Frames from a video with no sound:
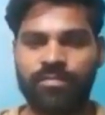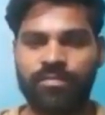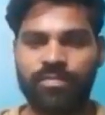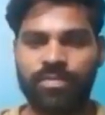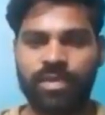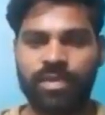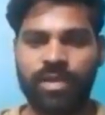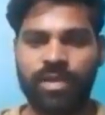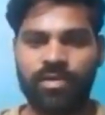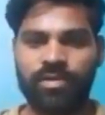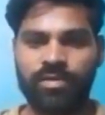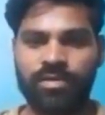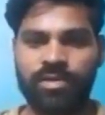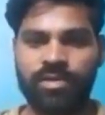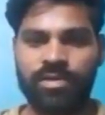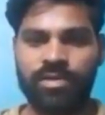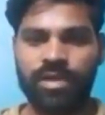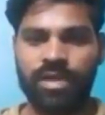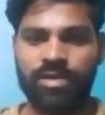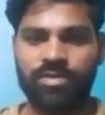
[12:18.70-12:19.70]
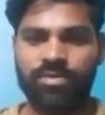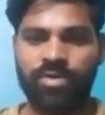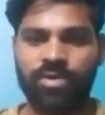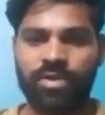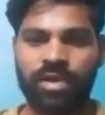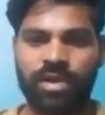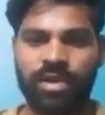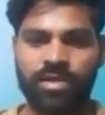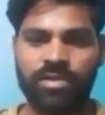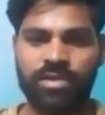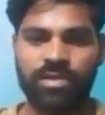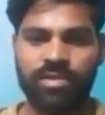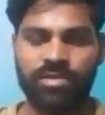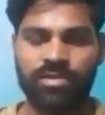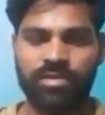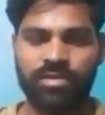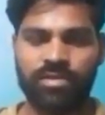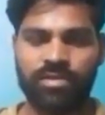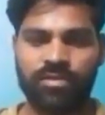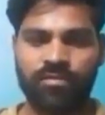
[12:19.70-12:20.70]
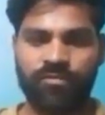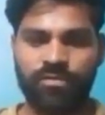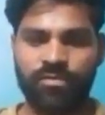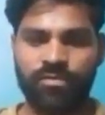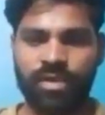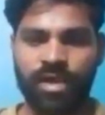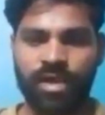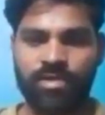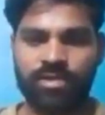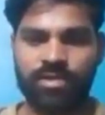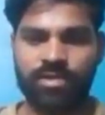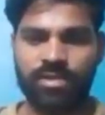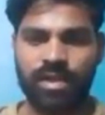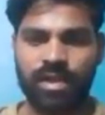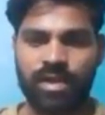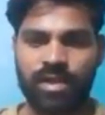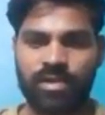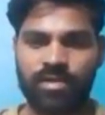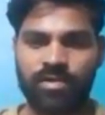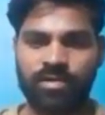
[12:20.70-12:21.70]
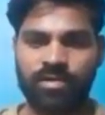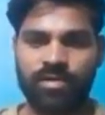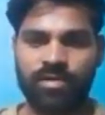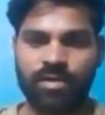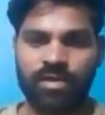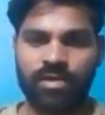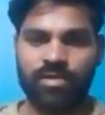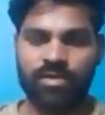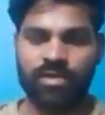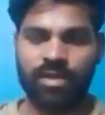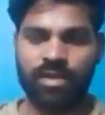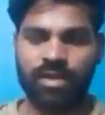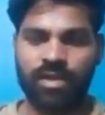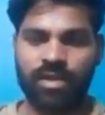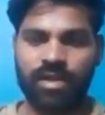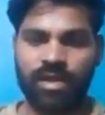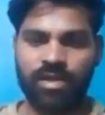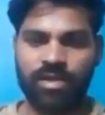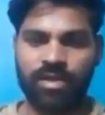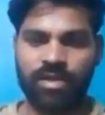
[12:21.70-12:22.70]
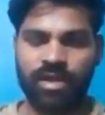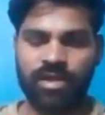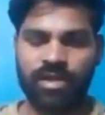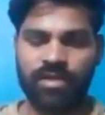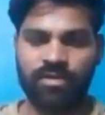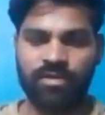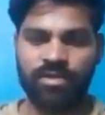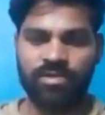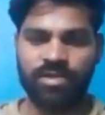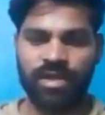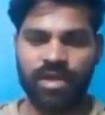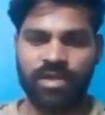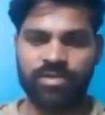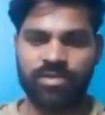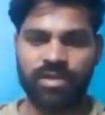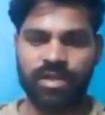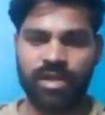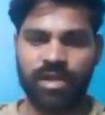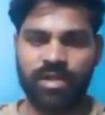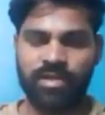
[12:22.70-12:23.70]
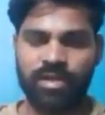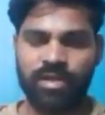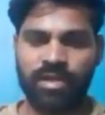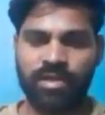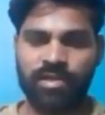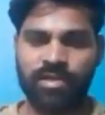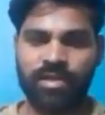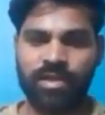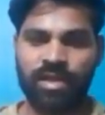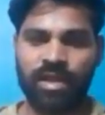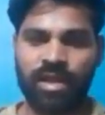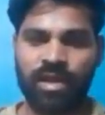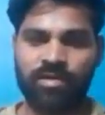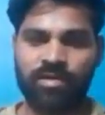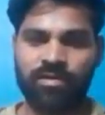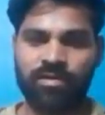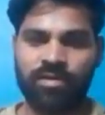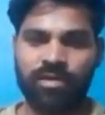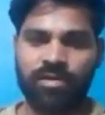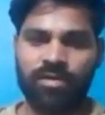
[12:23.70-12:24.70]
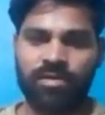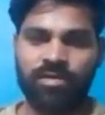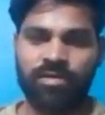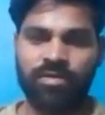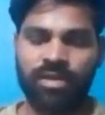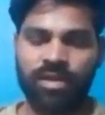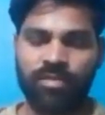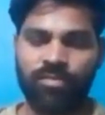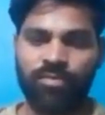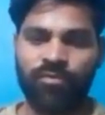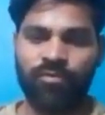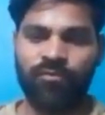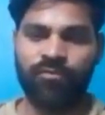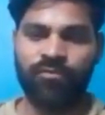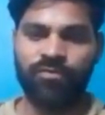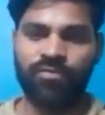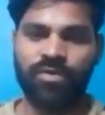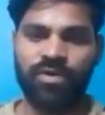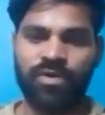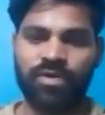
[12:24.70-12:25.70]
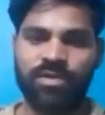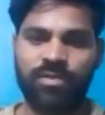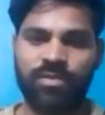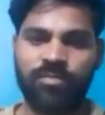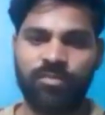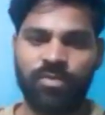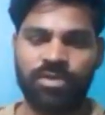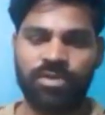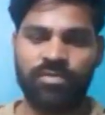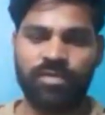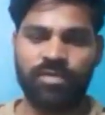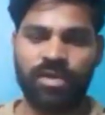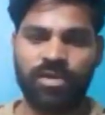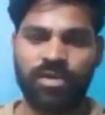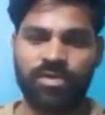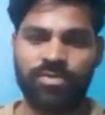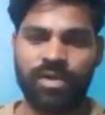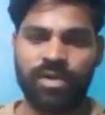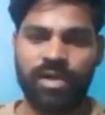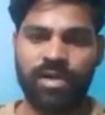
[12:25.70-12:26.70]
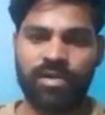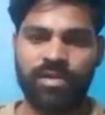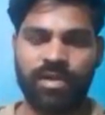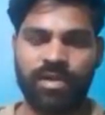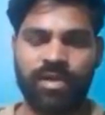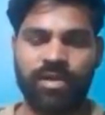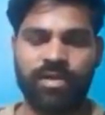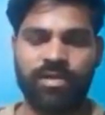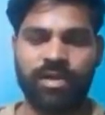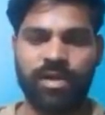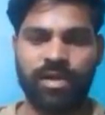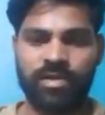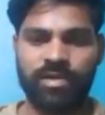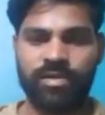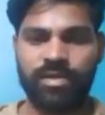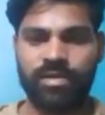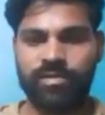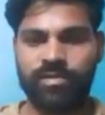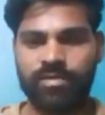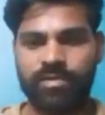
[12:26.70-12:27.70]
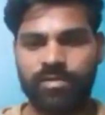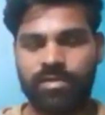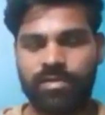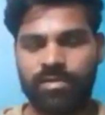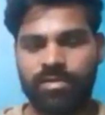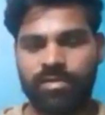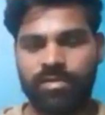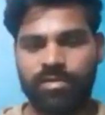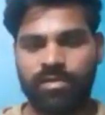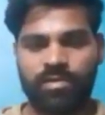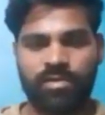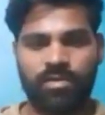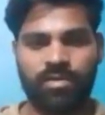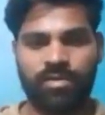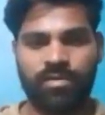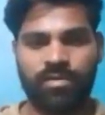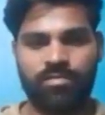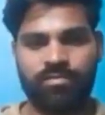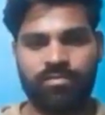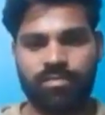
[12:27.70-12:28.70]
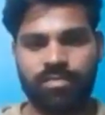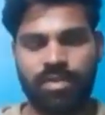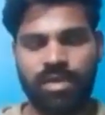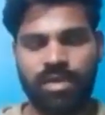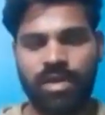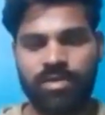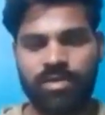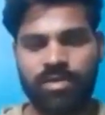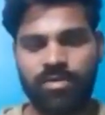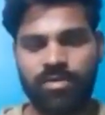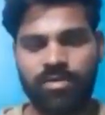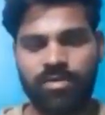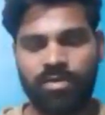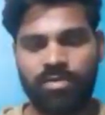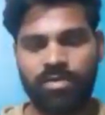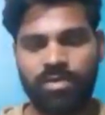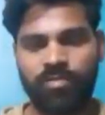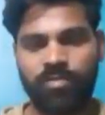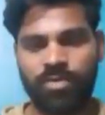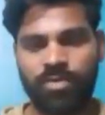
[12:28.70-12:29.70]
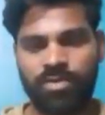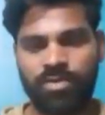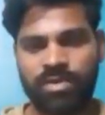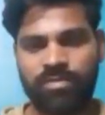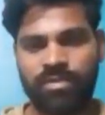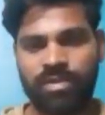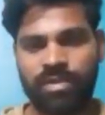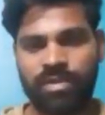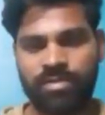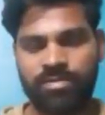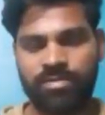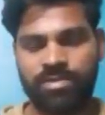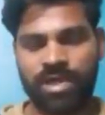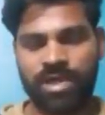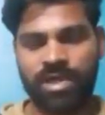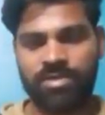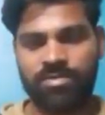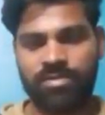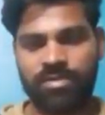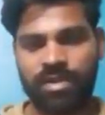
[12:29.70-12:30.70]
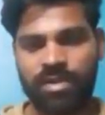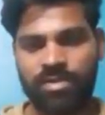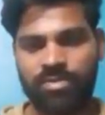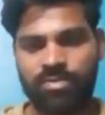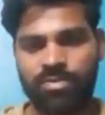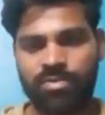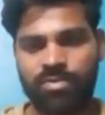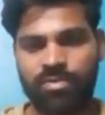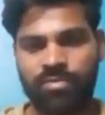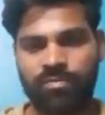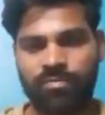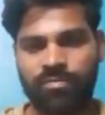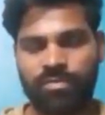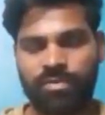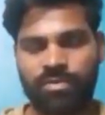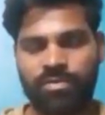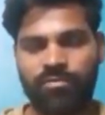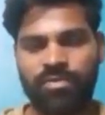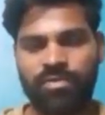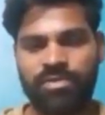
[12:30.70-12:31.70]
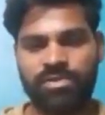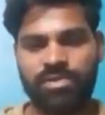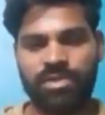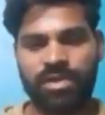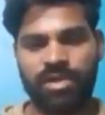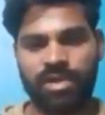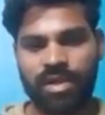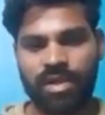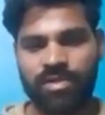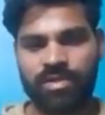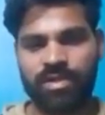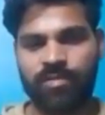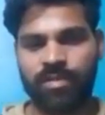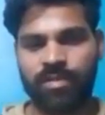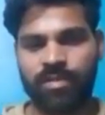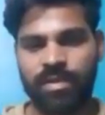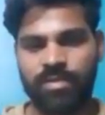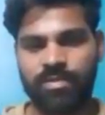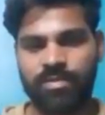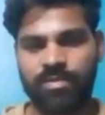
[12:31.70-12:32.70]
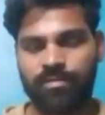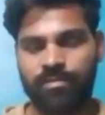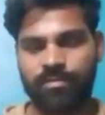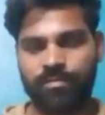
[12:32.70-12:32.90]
then these electrons hit these flue gases and they get negatively charged, and then they move toward the positive electrode and they get collected, collected the positively charged electrode, which is a collector plate.